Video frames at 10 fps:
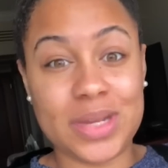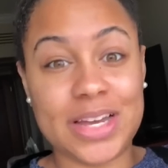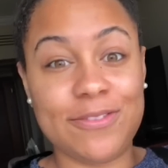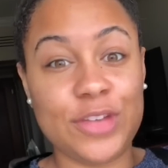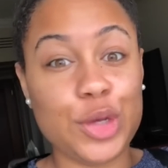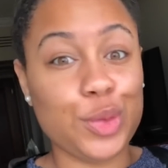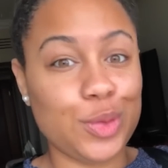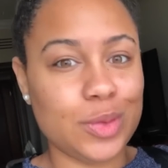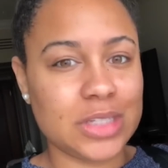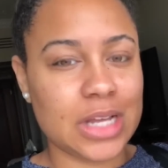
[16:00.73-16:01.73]
Rica
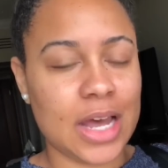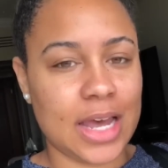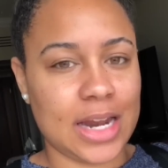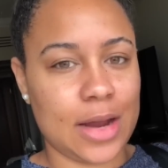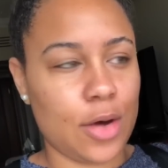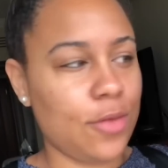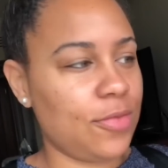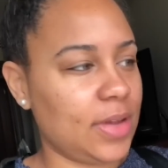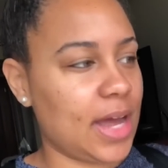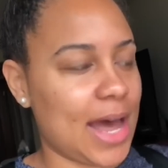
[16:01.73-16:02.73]
views, and
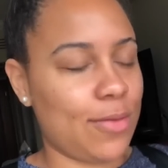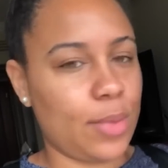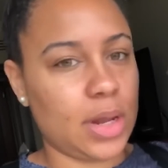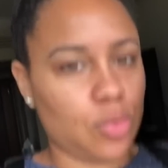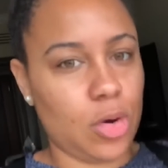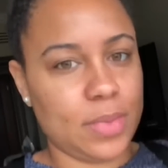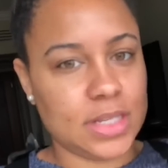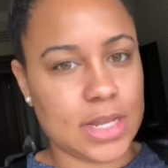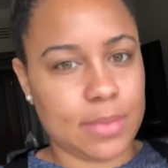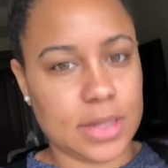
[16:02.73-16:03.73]
hopefully I have a way to warm
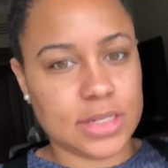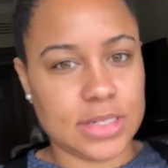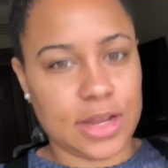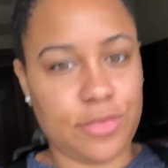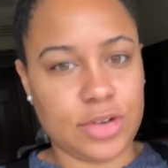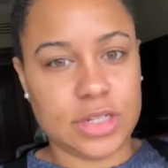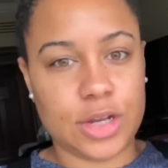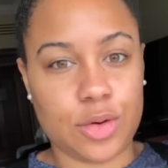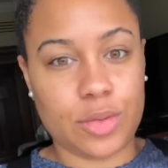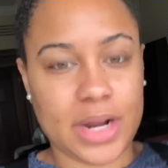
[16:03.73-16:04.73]
this up because it's like
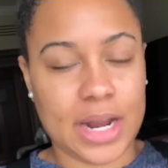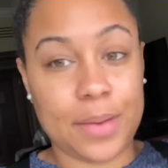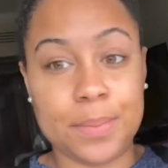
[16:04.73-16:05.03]
freezing cold right now.